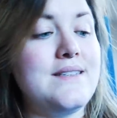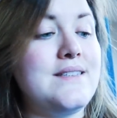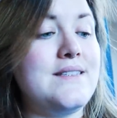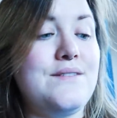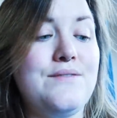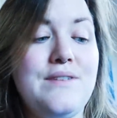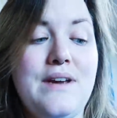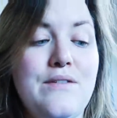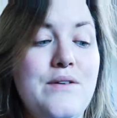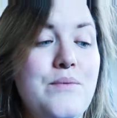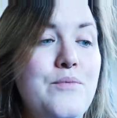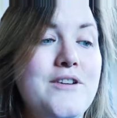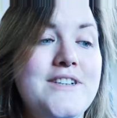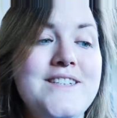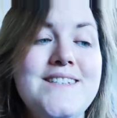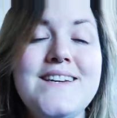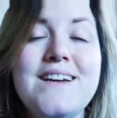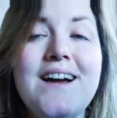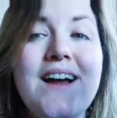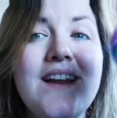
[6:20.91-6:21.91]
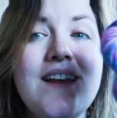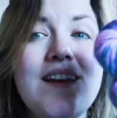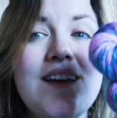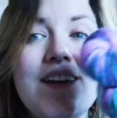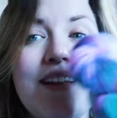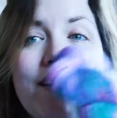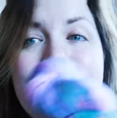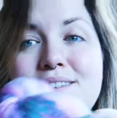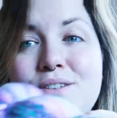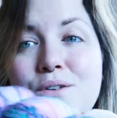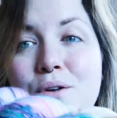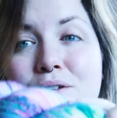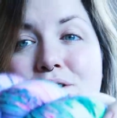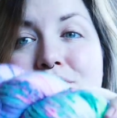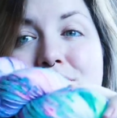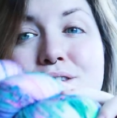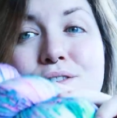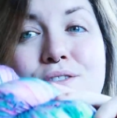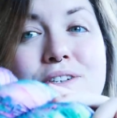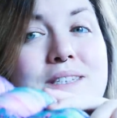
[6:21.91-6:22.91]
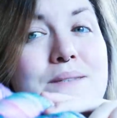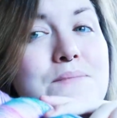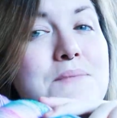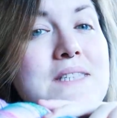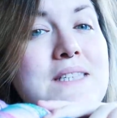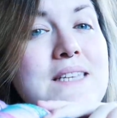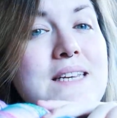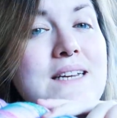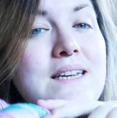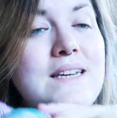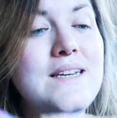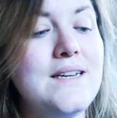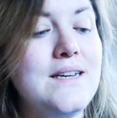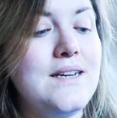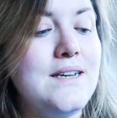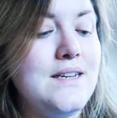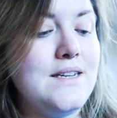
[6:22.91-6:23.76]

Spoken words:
it's a very pretty colour. It's not just Christmassy.